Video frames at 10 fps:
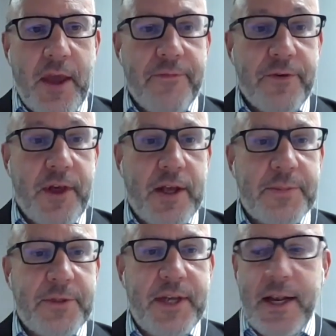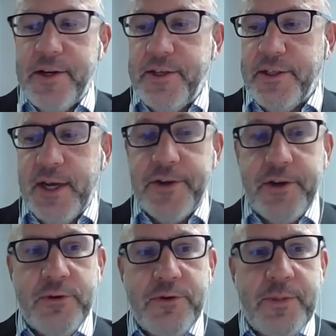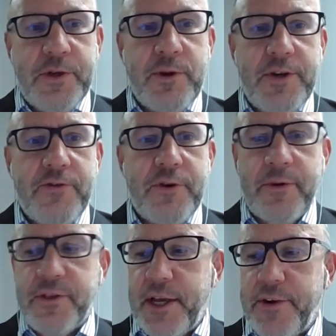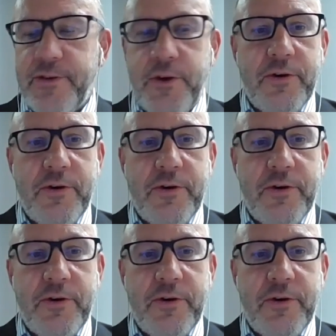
for the hospitality sector, which would be 23%.